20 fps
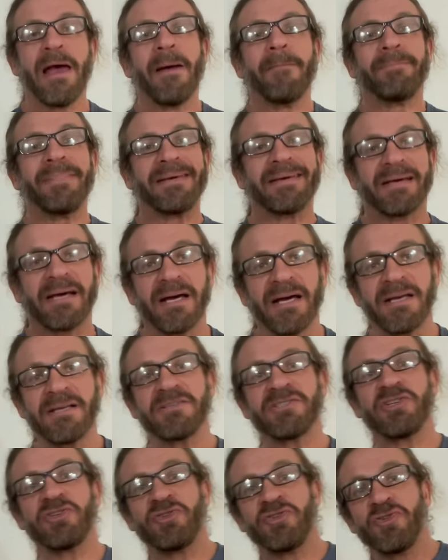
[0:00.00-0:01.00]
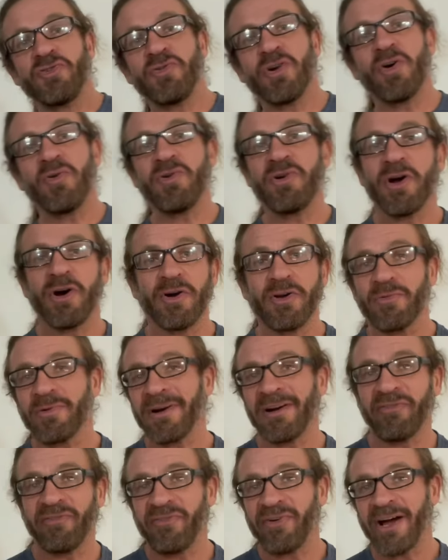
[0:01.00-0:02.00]
Because you don't know you're in
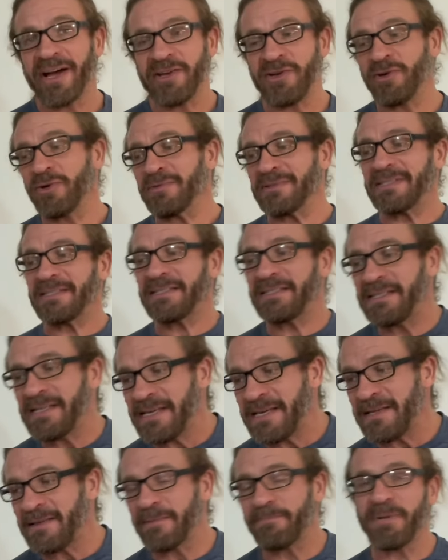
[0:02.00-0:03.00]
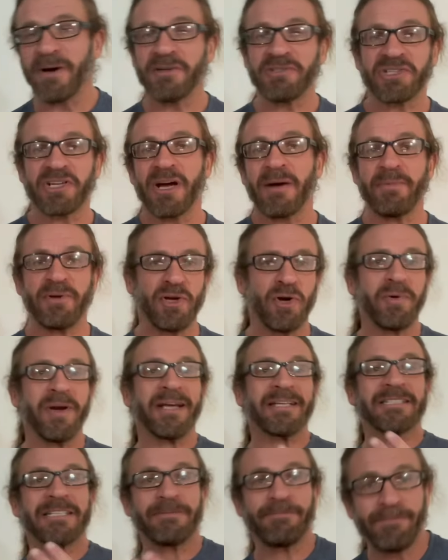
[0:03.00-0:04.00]
a fight, you don't see the punch coming, you don't
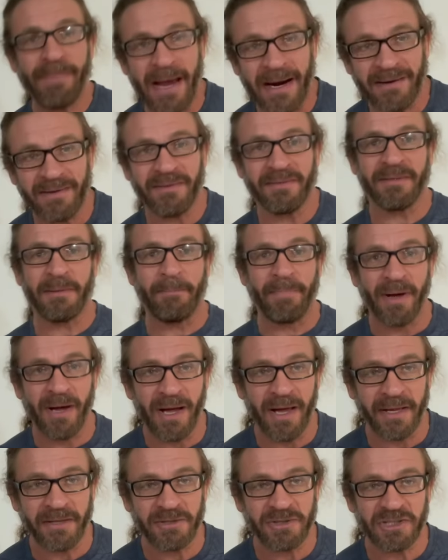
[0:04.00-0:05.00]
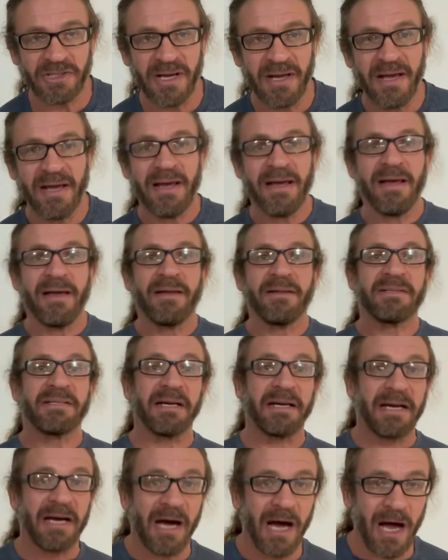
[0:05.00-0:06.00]
expect the punch
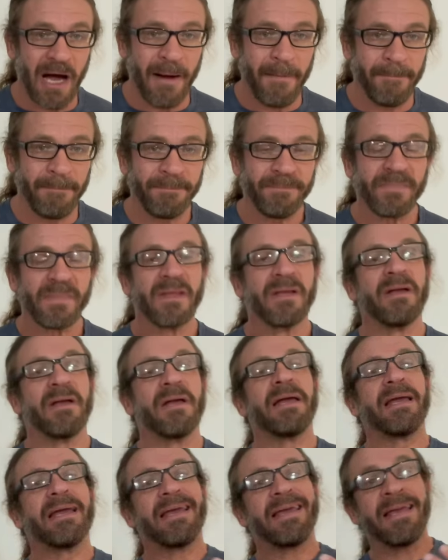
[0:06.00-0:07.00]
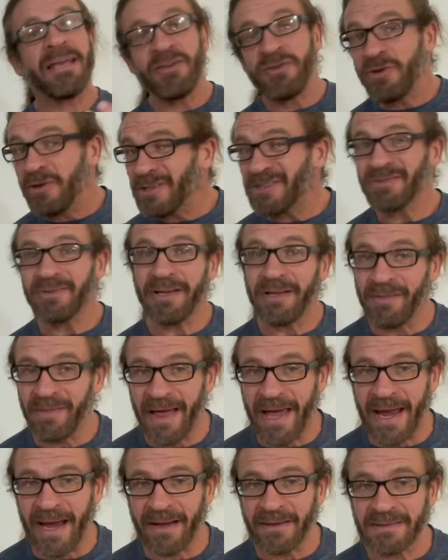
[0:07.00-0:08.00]
to come, it usually
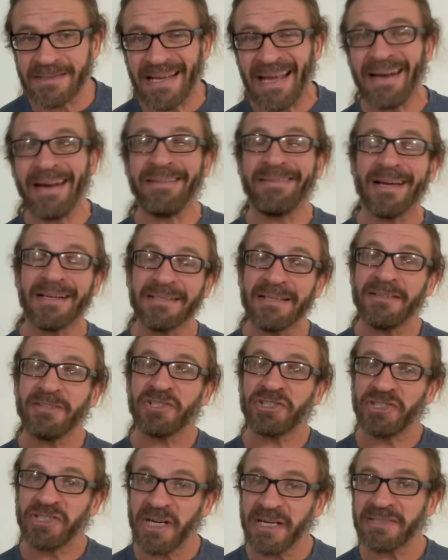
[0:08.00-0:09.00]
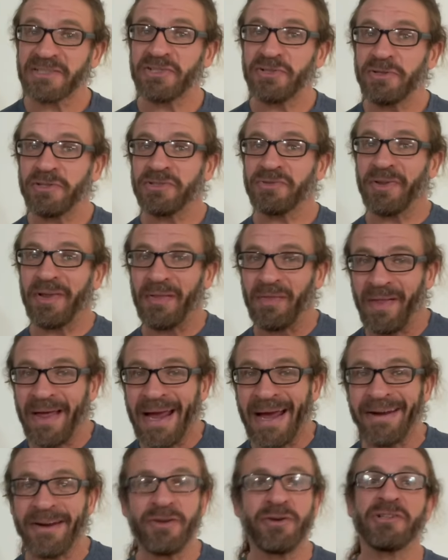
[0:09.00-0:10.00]
lands. And it doesn't just usually
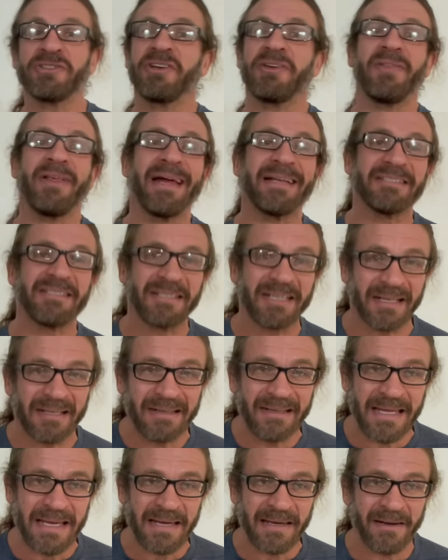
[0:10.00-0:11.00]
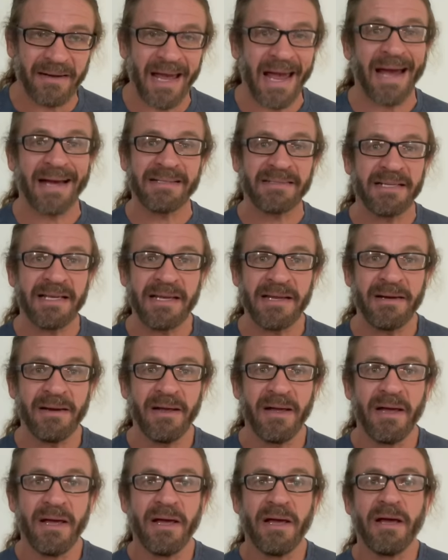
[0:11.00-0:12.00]
land, it usually lands clean, as
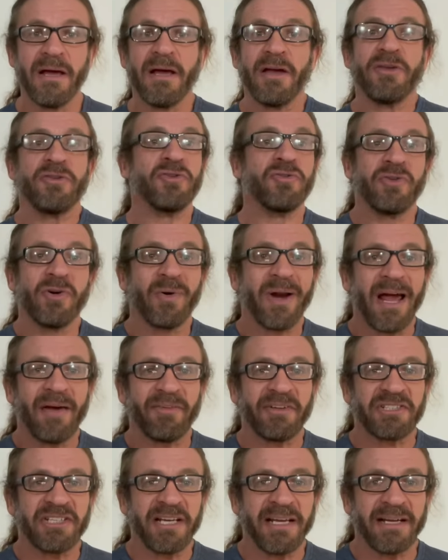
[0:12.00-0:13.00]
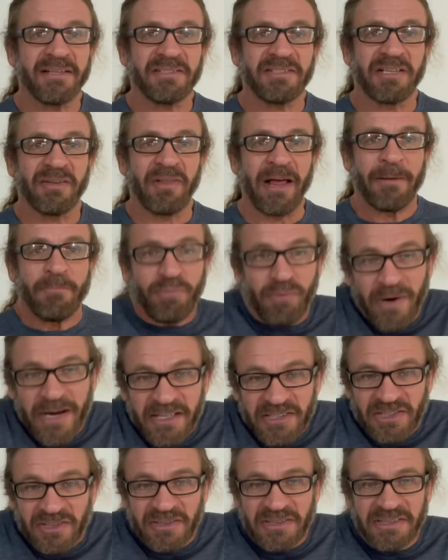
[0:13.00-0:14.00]
in you don't have a chance to like
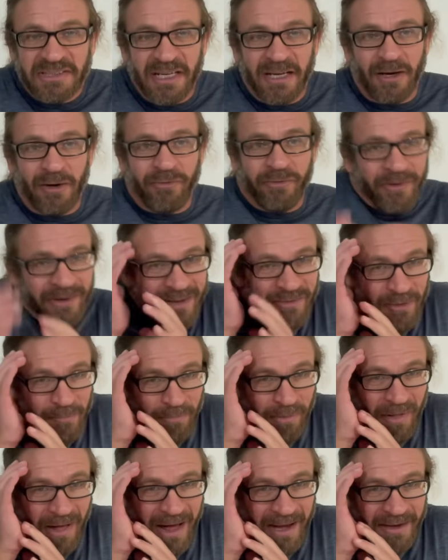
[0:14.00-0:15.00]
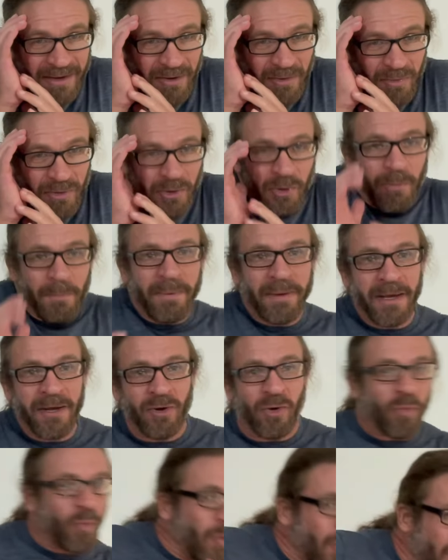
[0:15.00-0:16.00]
brace yourself or even block it a little bit
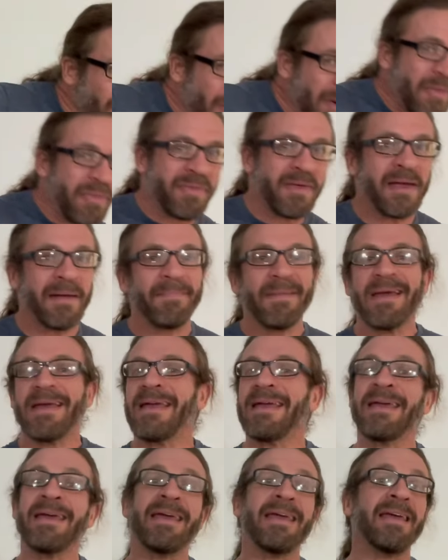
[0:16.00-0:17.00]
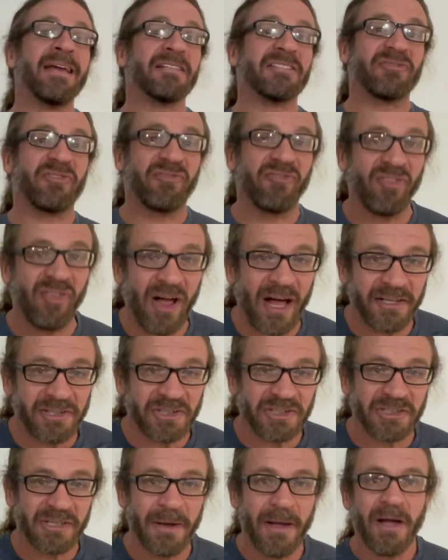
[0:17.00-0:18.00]
or roll with it. It hits
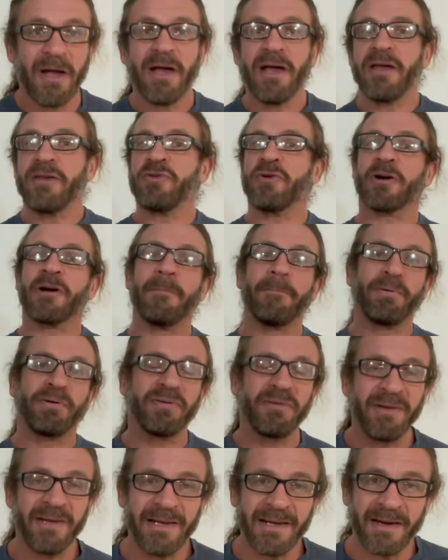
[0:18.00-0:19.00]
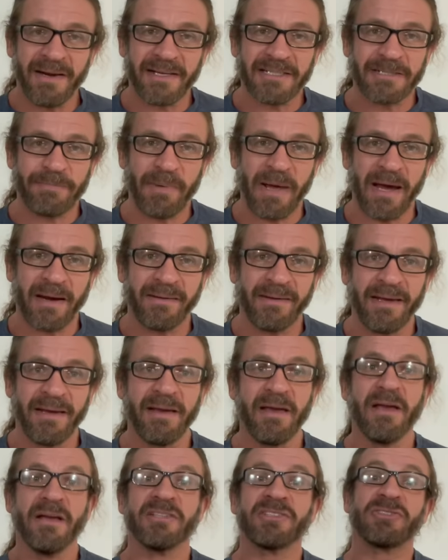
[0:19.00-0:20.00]
flush, you're completely
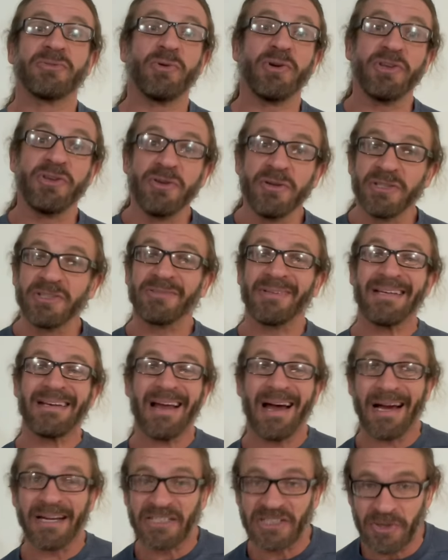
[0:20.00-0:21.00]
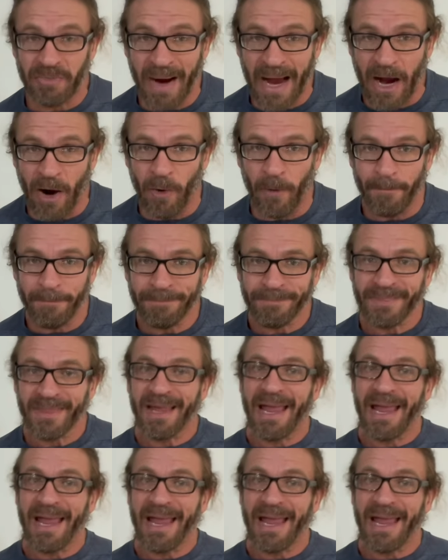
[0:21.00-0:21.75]
unexpected, so it usually knocks you out.